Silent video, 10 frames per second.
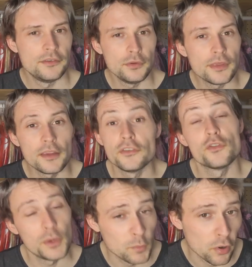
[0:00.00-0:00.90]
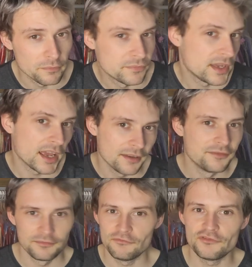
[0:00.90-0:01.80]
2021. Yeah,
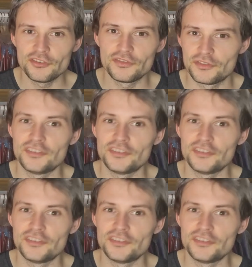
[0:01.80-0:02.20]
just